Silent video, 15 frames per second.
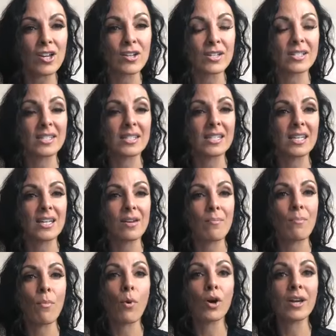You could see
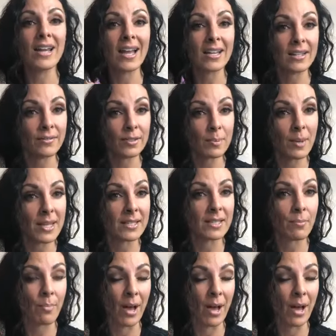more negative space than